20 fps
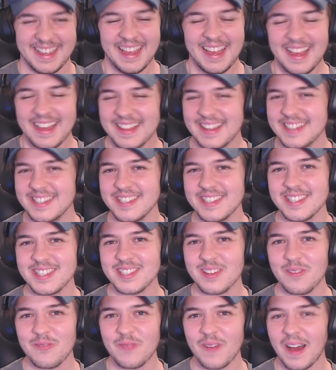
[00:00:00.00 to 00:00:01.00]
This is
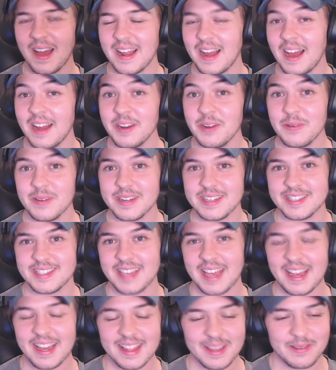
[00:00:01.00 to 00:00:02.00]
so fun. I know
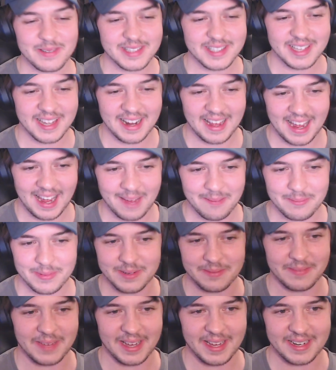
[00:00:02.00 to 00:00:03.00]
exactly what's going to
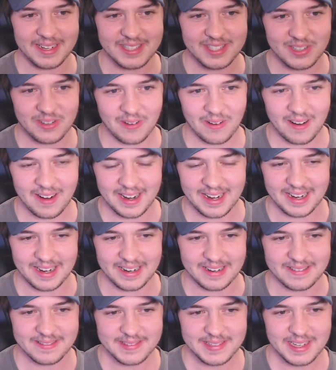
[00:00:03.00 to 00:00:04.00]
happen, man. It's
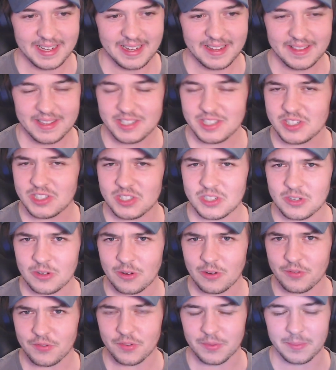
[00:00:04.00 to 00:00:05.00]
great. This is
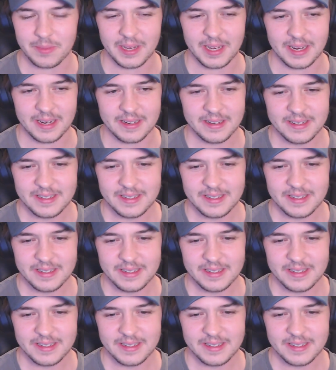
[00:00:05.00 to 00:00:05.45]
new for me.